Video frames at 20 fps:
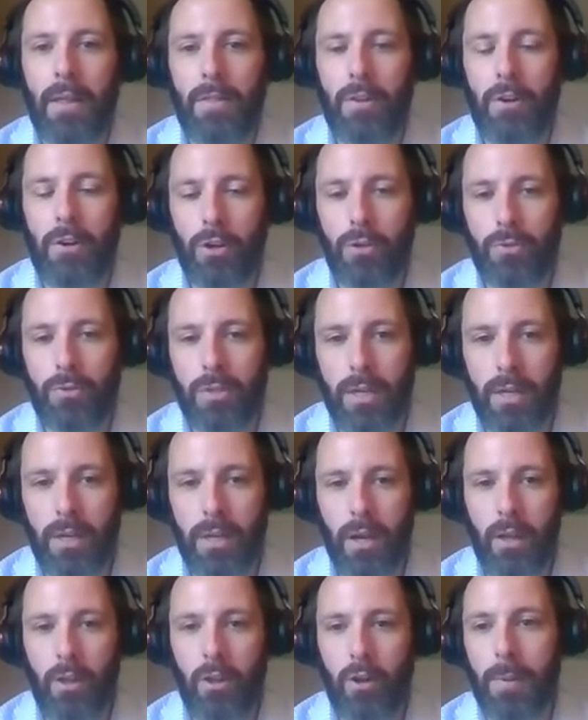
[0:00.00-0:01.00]
in that they're
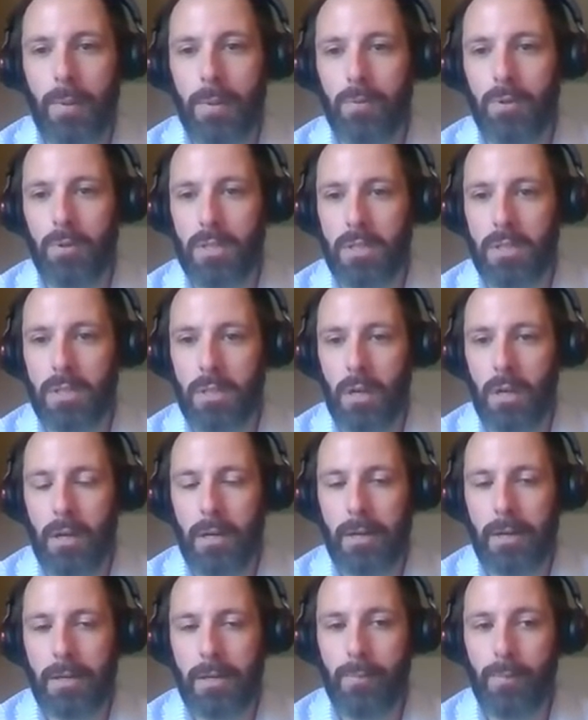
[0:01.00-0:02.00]
using other
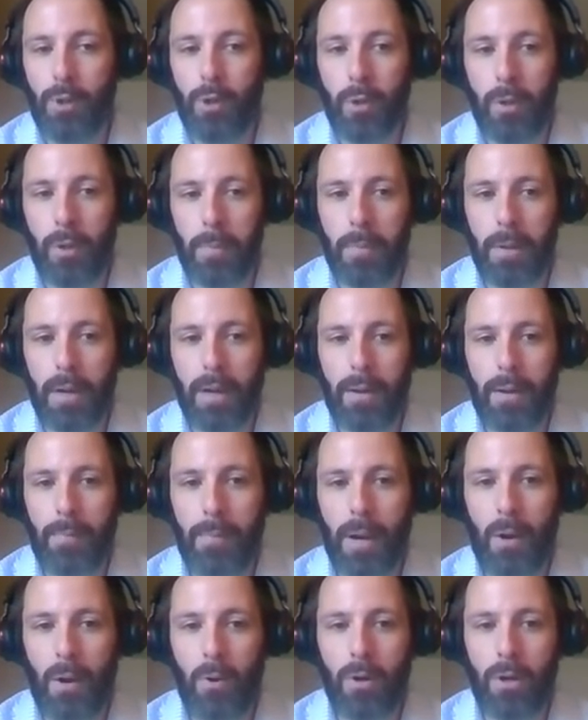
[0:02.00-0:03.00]
people's computing
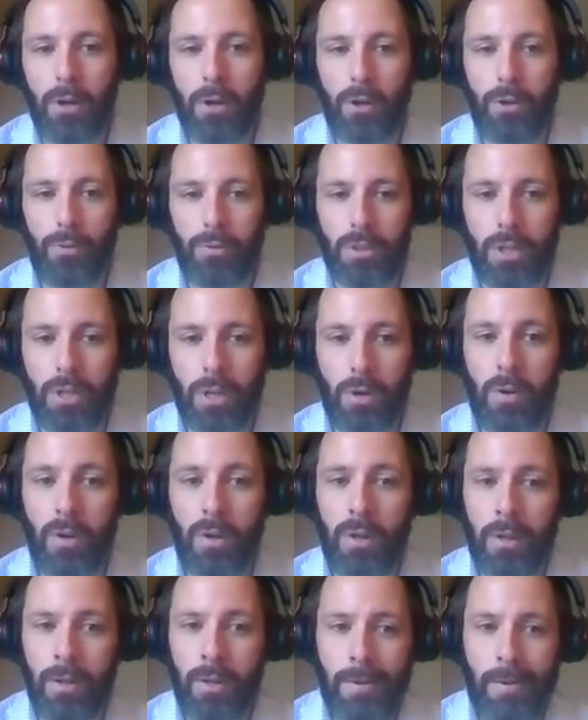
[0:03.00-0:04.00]
power to do
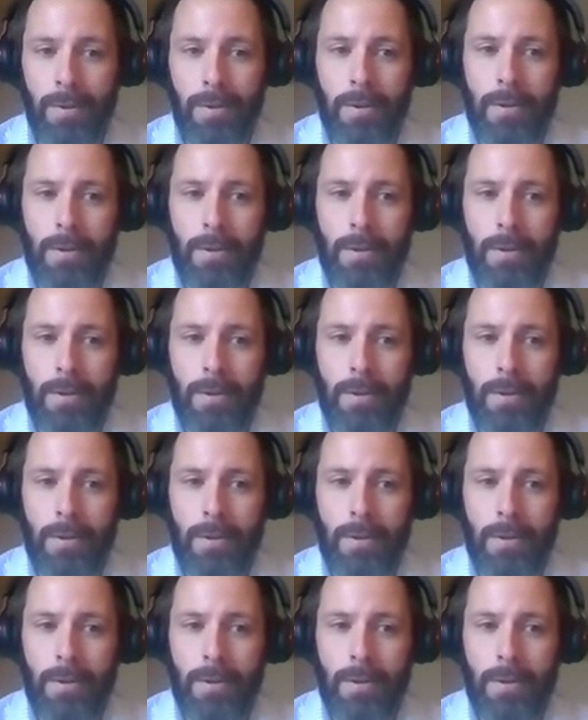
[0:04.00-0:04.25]
so.